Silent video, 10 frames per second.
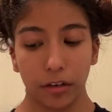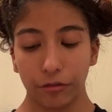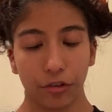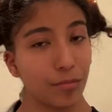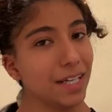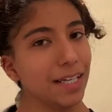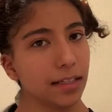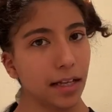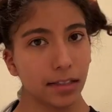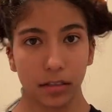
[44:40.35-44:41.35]
for me,
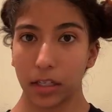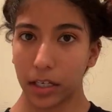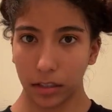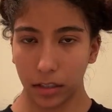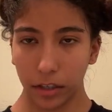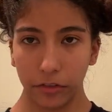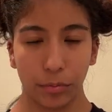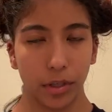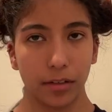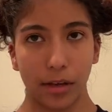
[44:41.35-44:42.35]
that's not enough
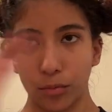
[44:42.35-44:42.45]
because I